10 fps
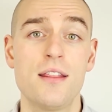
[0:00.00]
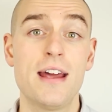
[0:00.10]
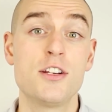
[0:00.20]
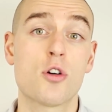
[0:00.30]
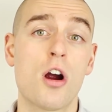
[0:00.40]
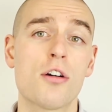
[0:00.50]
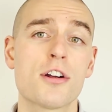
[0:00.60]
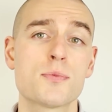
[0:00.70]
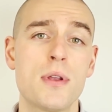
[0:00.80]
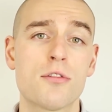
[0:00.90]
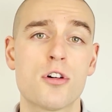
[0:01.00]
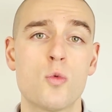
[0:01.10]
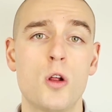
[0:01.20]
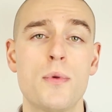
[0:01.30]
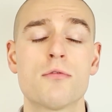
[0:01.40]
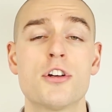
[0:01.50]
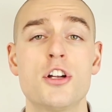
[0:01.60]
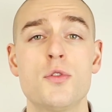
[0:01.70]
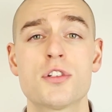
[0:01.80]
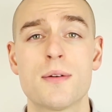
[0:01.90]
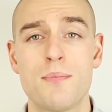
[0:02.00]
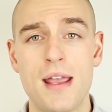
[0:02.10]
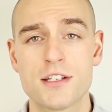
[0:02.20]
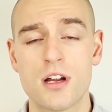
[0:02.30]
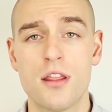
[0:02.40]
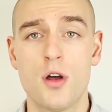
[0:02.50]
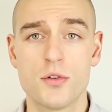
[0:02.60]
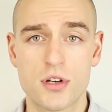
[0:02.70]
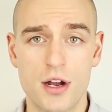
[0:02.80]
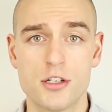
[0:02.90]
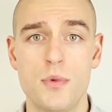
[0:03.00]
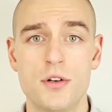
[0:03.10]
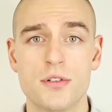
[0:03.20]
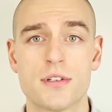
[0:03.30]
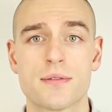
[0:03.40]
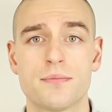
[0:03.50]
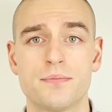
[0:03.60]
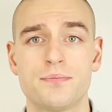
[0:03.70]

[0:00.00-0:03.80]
then your RRSP room will be reduced based on those contributions.